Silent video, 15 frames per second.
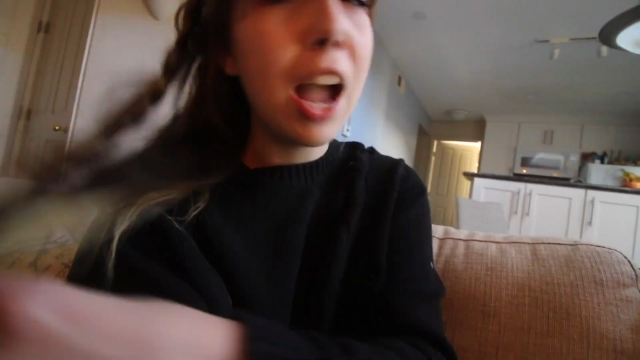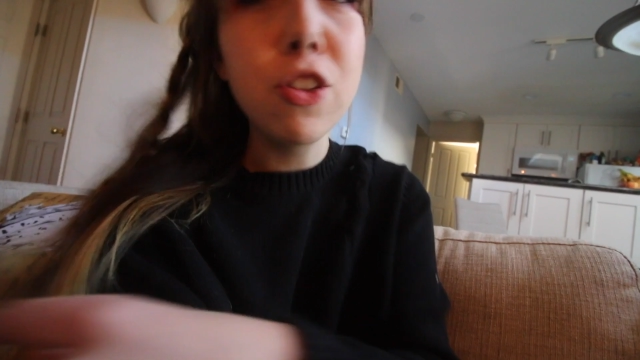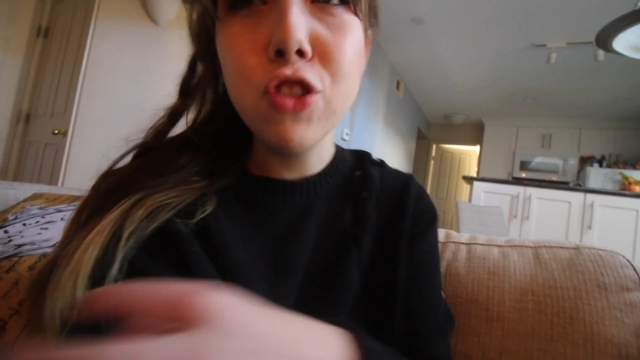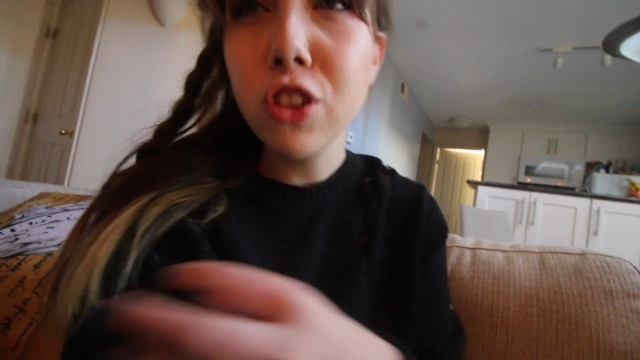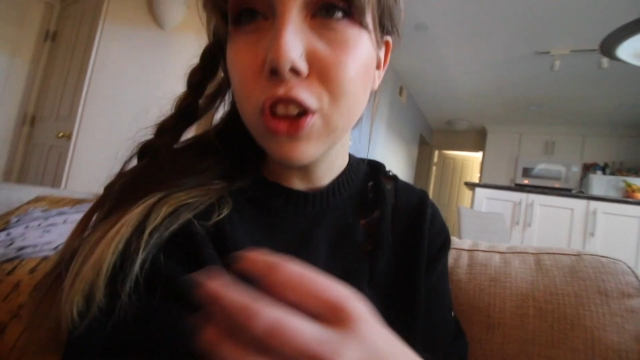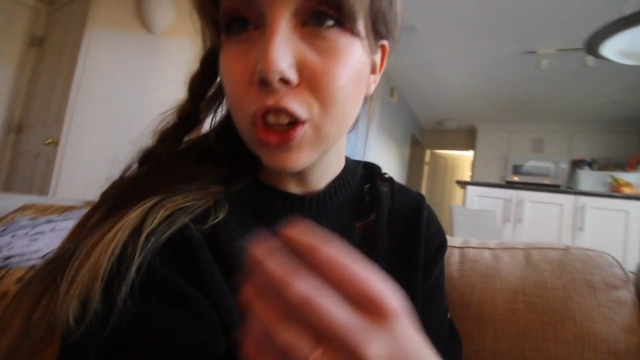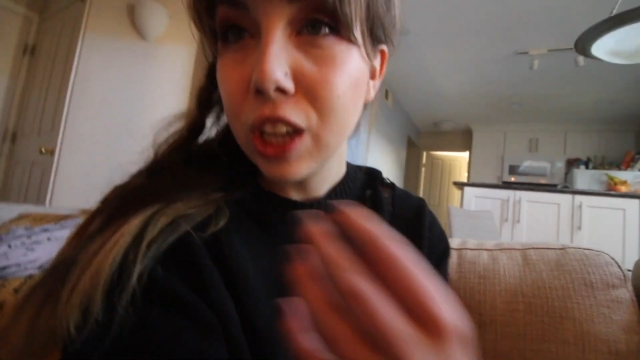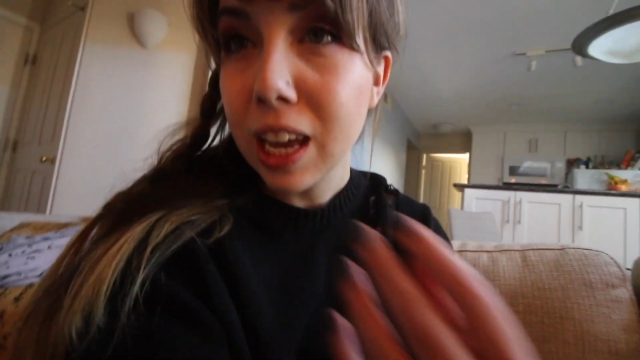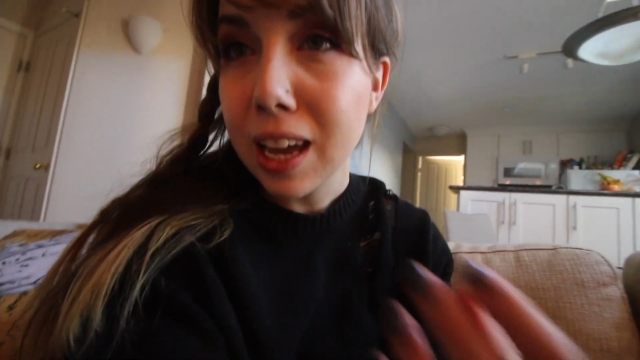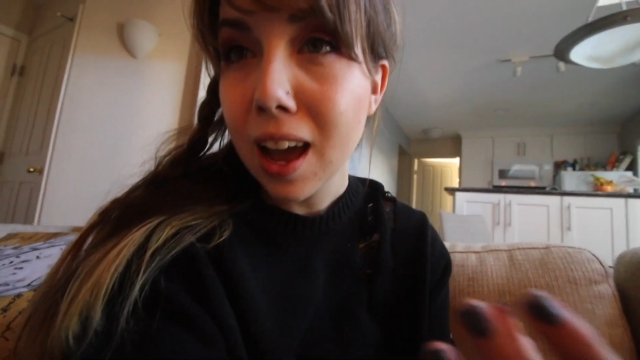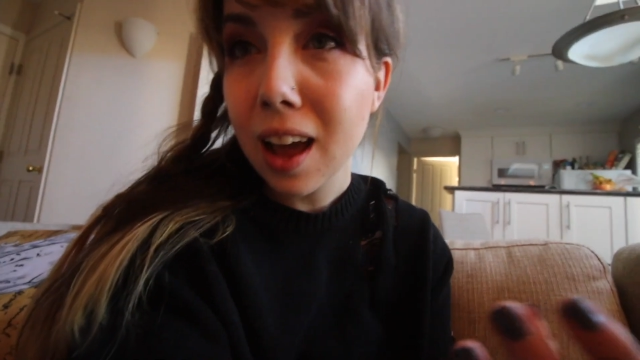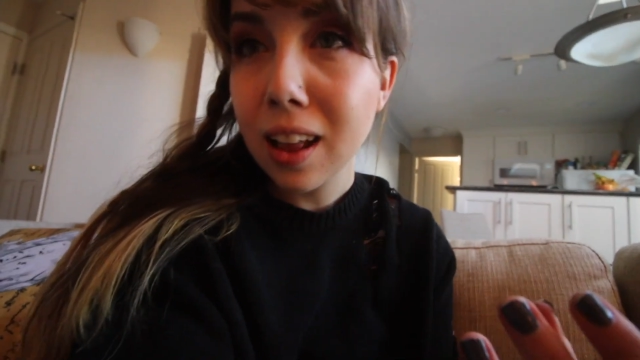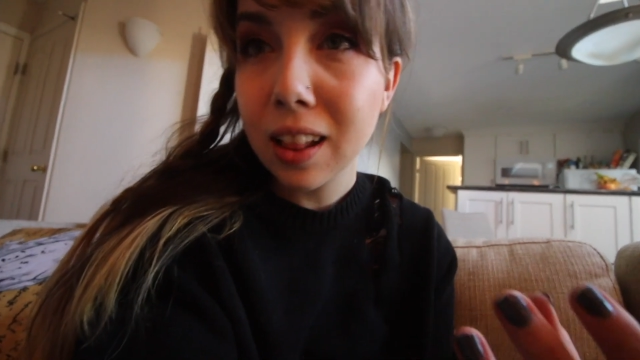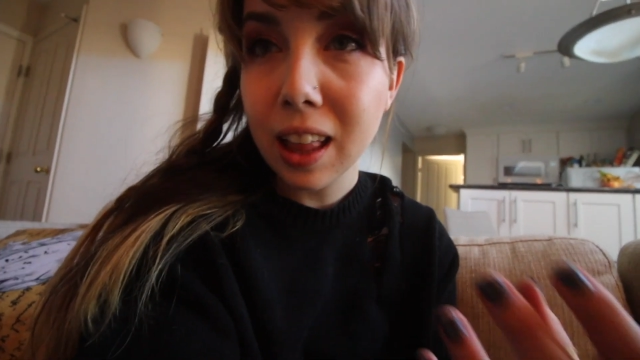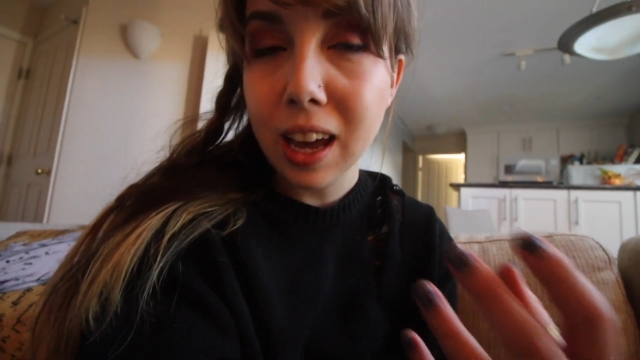and just looking
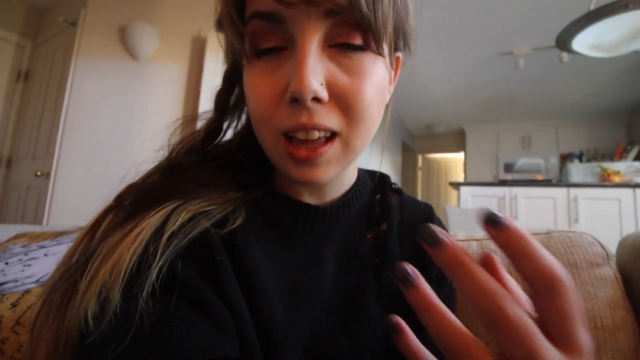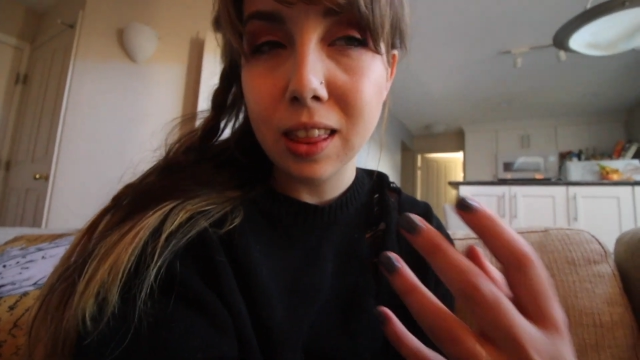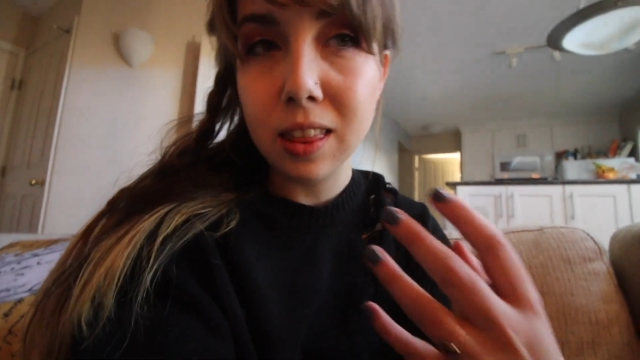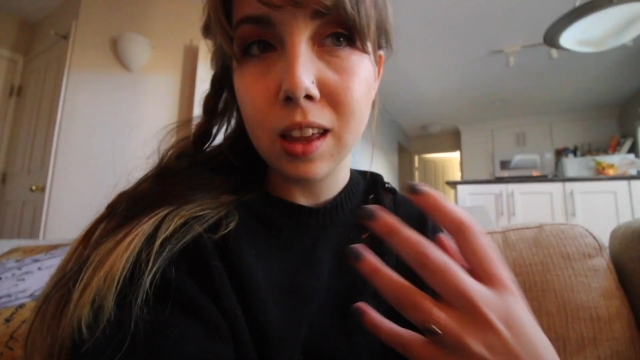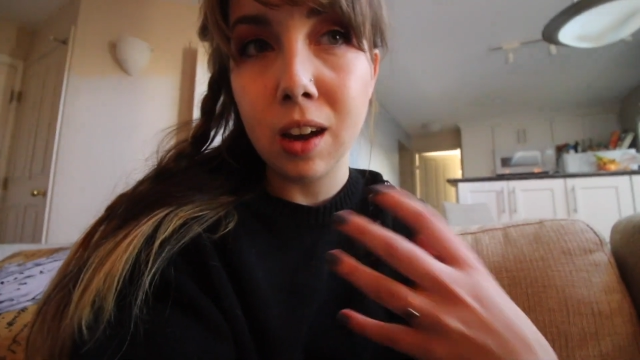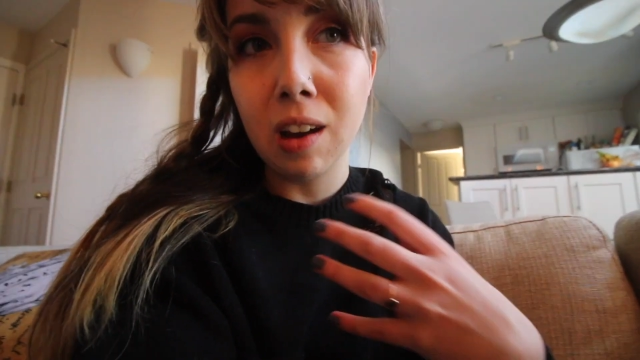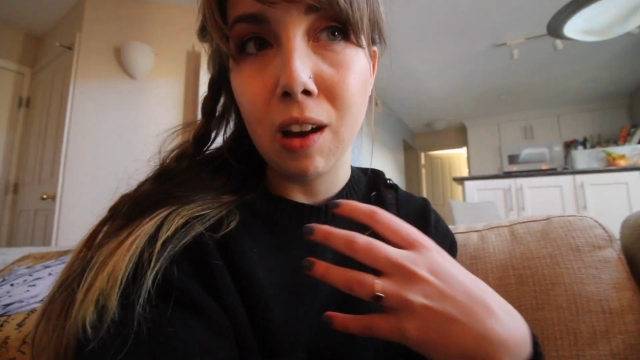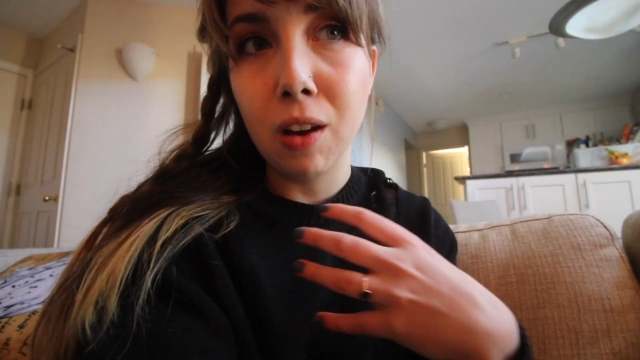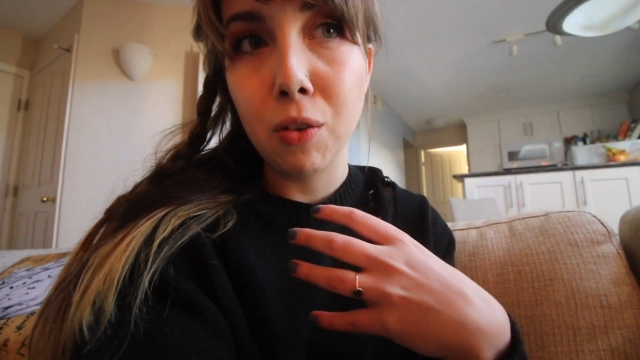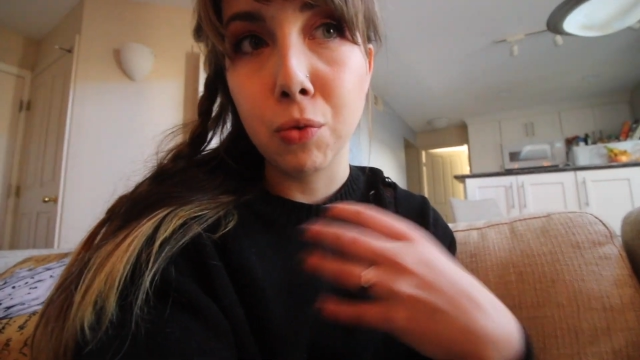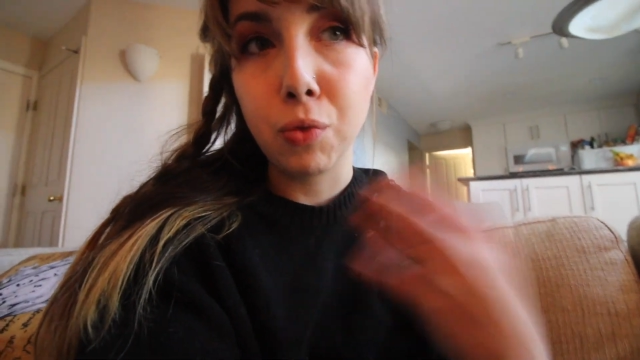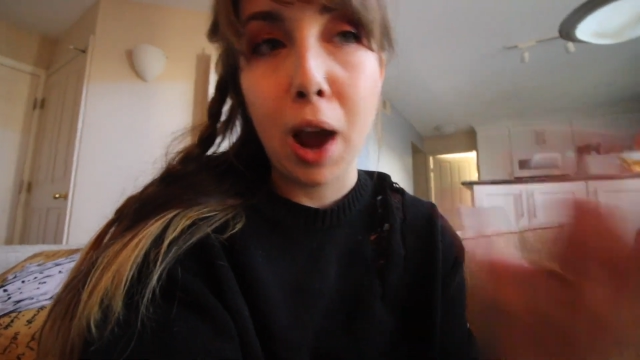at like the